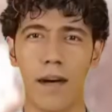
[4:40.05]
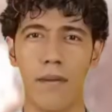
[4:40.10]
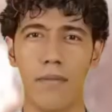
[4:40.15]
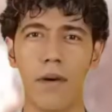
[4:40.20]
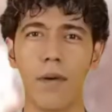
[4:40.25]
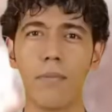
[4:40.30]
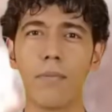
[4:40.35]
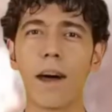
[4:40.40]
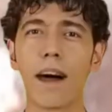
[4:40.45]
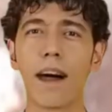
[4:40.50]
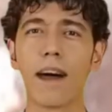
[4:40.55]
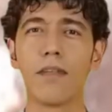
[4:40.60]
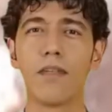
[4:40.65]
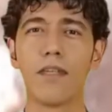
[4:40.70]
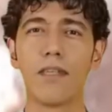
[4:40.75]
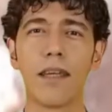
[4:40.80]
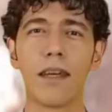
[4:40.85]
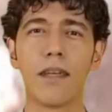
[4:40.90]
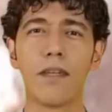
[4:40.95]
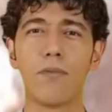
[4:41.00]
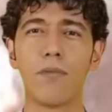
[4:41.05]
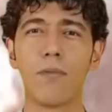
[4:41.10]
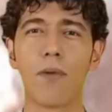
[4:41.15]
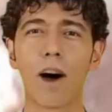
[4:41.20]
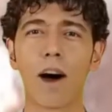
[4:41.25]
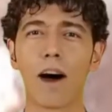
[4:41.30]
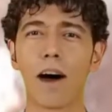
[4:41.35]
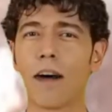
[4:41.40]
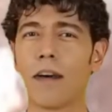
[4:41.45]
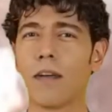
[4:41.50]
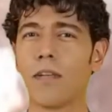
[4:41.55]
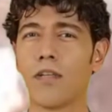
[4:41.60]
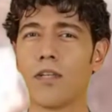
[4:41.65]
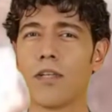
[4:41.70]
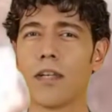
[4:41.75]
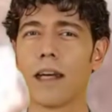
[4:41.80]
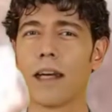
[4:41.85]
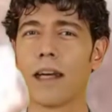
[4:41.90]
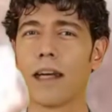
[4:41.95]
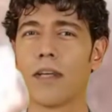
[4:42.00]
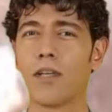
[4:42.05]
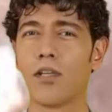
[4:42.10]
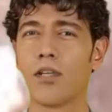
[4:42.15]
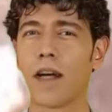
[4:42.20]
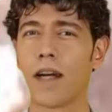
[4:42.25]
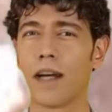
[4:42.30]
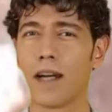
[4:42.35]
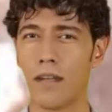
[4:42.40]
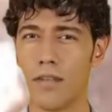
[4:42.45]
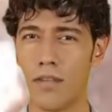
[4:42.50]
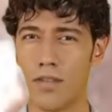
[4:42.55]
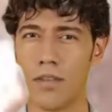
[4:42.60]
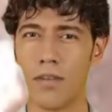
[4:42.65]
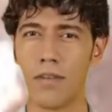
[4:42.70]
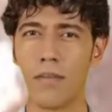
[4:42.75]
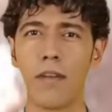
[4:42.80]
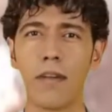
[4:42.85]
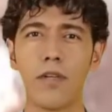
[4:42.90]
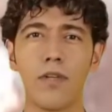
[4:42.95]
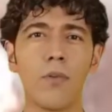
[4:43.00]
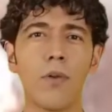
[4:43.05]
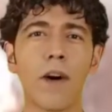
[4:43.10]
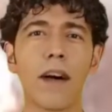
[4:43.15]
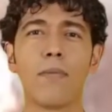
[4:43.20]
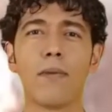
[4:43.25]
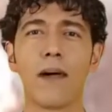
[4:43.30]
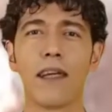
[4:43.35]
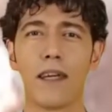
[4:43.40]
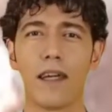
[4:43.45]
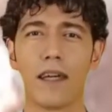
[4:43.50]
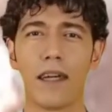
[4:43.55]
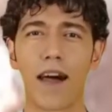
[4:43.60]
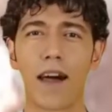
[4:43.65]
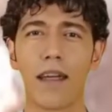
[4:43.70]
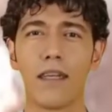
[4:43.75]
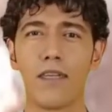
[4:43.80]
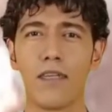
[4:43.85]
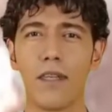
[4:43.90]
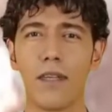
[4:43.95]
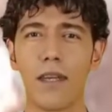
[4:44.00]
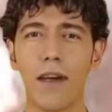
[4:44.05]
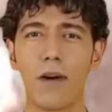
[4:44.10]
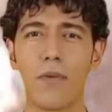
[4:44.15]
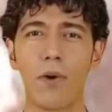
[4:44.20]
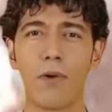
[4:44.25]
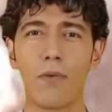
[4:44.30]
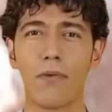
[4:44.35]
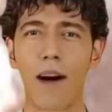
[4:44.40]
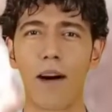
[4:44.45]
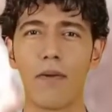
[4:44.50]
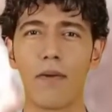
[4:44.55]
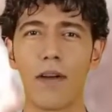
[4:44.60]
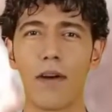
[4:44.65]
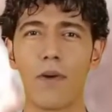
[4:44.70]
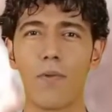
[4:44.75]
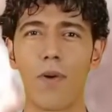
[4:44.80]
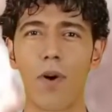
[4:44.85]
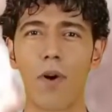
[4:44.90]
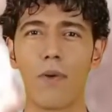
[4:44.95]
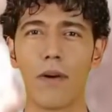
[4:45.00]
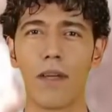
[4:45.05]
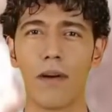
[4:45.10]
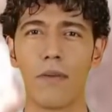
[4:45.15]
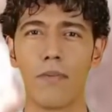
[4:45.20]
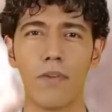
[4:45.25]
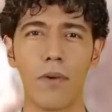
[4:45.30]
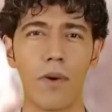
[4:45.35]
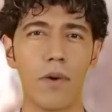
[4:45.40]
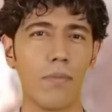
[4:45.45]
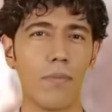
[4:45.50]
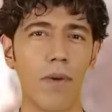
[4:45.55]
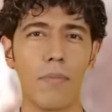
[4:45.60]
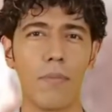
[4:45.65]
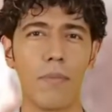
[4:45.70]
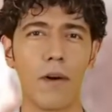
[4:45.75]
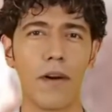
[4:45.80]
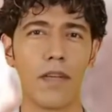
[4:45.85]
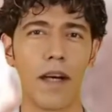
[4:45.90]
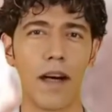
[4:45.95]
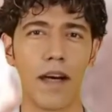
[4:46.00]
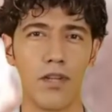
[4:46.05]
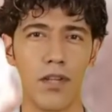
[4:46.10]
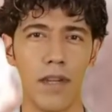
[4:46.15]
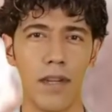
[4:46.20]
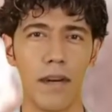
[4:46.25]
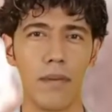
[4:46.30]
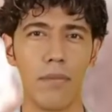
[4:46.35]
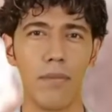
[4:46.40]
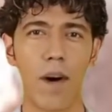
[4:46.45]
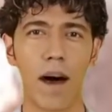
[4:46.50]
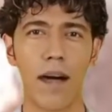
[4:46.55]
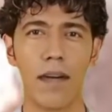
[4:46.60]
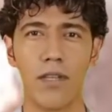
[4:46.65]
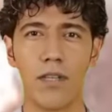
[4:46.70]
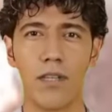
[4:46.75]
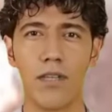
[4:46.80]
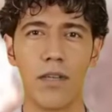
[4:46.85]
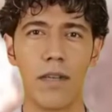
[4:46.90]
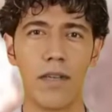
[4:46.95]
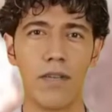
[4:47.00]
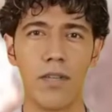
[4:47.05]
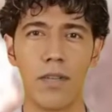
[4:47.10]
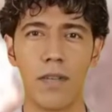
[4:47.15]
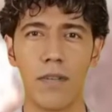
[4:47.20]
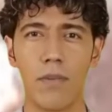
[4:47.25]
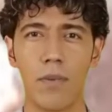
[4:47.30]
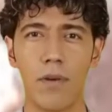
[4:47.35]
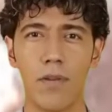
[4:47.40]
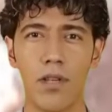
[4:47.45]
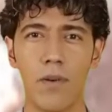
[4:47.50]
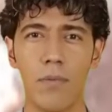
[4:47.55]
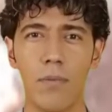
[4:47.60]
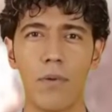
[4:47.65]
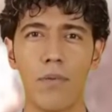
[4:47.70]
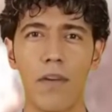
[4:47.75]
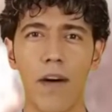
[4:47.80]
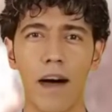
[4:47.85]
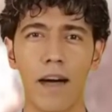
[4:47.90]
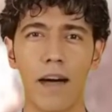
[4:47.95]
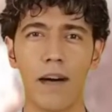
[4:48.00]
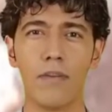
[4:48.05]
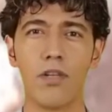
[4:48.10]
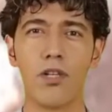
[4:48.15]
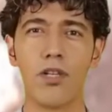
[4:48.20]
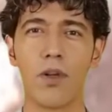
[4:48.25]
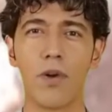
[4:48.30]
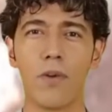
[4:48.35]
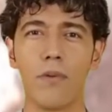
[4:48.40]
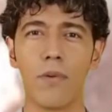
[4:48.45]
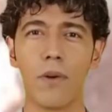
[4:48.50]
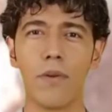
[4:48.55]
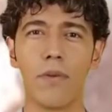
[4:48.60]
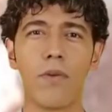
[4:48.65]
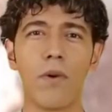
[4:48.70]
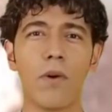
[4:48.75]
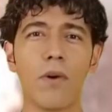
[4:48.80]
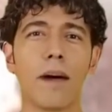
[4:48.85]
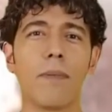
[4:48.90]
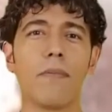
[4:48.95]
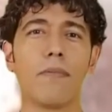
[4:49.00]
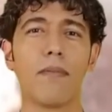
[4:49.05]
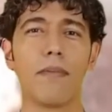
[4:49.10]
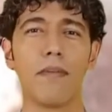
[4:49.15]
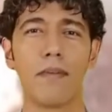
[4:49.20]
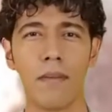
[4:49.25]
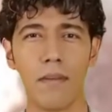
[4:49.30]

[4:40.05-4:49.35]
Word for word: If a man sees raw, skinny chickens, the dream indicates that he will marry a woman of good reputation and righteousness, but she will not have children for him.